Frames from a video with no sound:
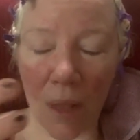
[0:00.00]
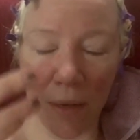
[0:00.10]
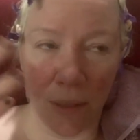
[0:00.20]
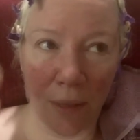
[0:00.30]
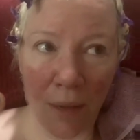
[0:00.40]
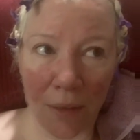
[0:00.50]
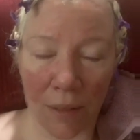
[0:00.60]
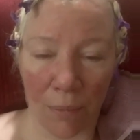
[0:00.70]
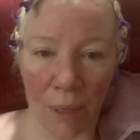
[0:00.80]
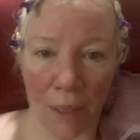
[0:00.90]
says
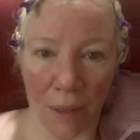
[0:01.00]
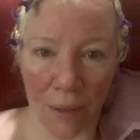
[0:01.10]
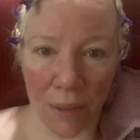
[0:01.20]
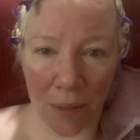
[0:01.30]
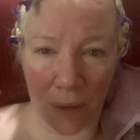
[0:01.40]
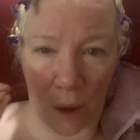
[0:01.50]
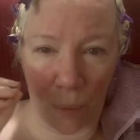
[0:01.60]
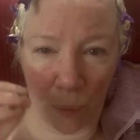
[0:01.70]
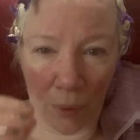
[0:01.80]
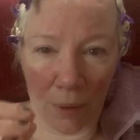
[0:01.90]
to me that this is a
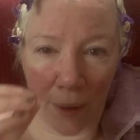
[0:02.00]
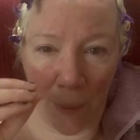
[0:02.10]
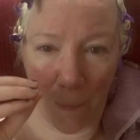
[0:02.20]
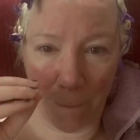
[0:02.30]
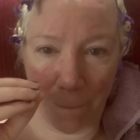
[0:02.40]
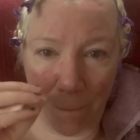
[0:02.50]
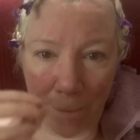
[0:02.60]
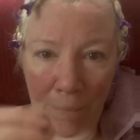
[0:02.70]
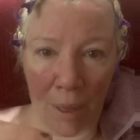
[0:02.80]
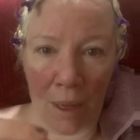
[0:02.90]
really
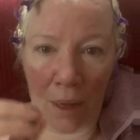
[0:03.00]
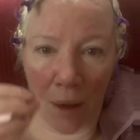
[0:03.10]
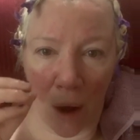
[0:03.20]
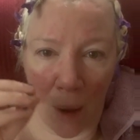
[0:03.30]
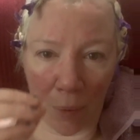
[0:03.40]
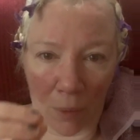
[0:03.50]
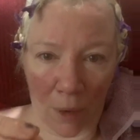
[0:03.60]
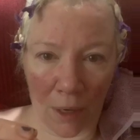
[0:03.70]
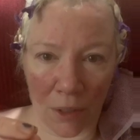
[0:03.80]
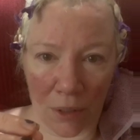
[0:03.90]
big
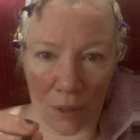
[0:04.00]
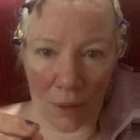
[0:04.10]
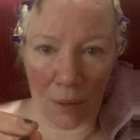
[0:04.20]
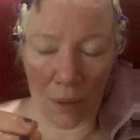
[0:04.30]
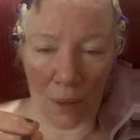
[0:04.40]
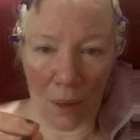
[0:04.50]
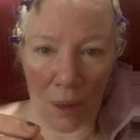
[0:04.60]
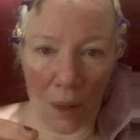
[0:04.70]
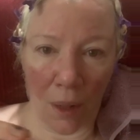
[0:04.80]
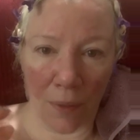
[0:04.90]
operation.
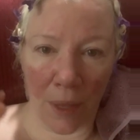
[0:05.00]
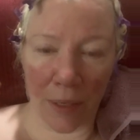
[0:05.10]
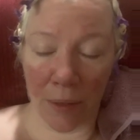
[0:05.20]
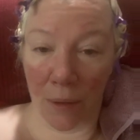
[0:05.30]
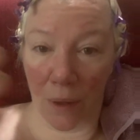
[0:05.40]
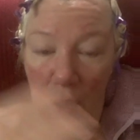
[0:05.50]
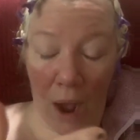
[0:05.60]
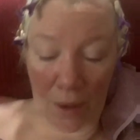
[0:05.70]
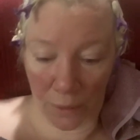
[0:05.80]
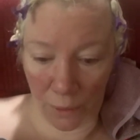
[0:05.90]

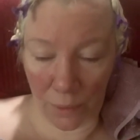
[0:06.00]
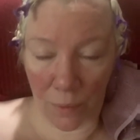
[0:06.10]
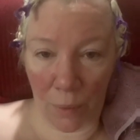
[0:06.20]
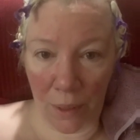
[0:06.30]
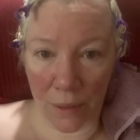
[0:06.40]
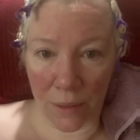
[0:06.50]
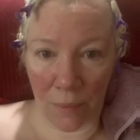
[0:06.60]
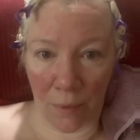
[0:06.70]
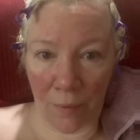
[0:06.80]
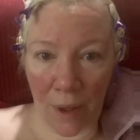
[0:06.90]
I clearly witnessed
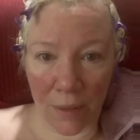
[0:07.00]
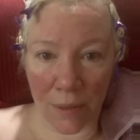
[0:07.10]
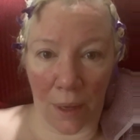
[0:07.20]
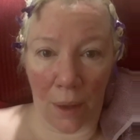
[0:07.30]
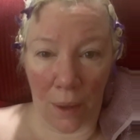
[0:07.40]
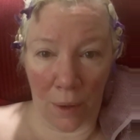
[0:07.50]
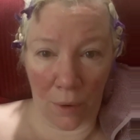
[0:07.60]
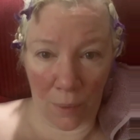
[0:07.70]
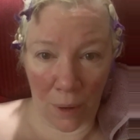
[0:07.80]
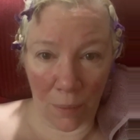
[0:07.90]
them investing
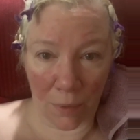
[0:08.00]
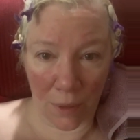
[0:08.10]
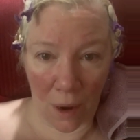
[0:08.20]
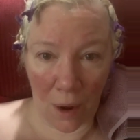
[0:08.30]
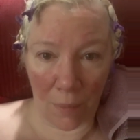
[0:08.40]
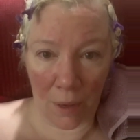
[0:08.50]
incredible time